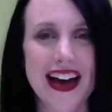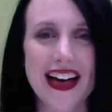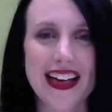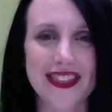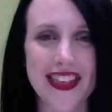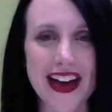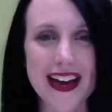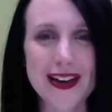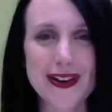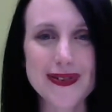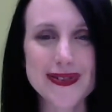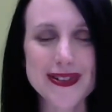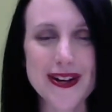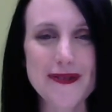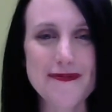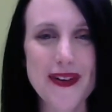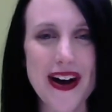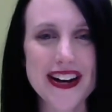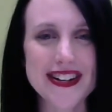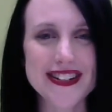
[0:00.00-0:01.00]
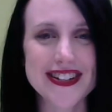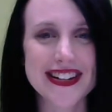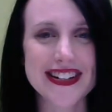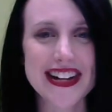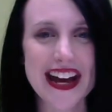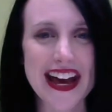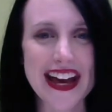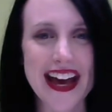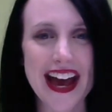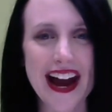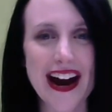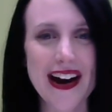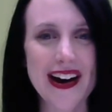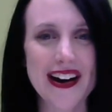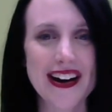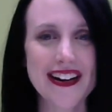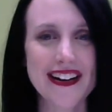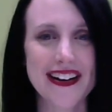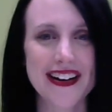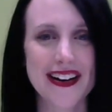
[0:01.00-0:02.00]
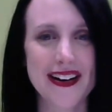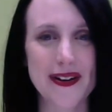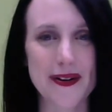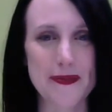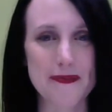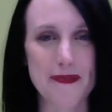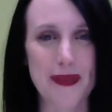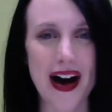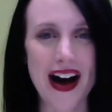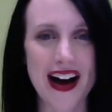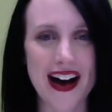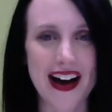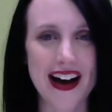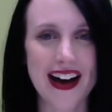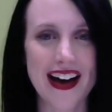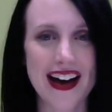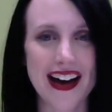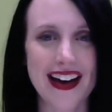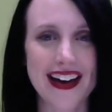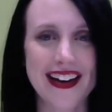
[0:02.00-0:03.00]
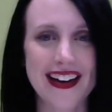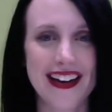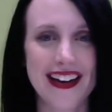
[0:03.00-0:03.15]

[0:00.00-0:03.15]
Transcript: Thank you so much and take care. Bye.